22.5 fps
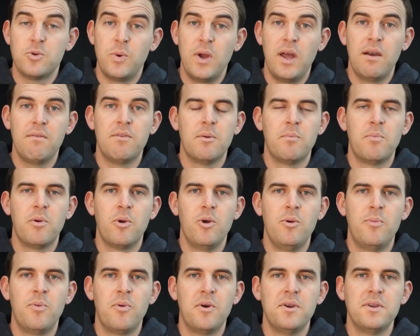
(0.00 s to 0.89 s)
12 of the
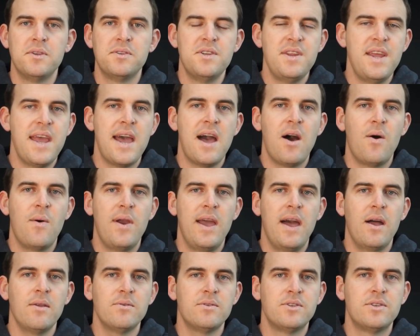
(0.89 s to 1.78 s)
blueprint is now
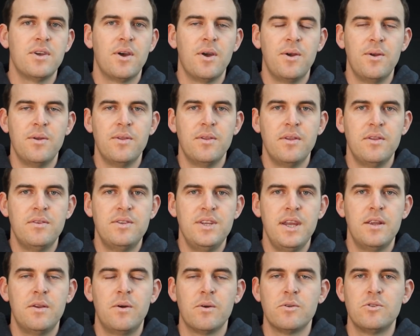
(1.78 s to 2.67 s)
out. So the
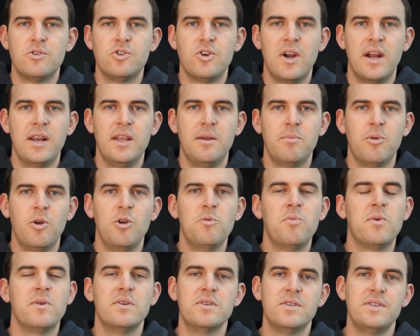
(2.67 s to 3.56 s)
deer dog training
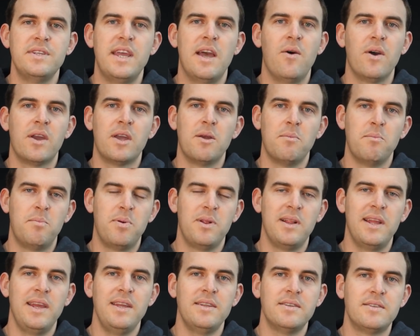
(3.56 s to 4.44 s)
blueprint is now a
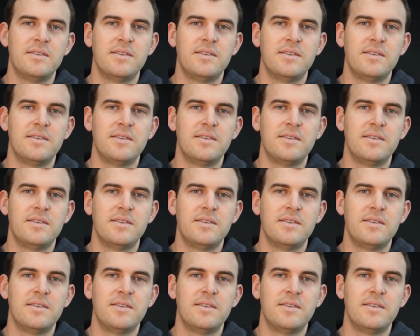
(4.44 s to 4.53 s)
complete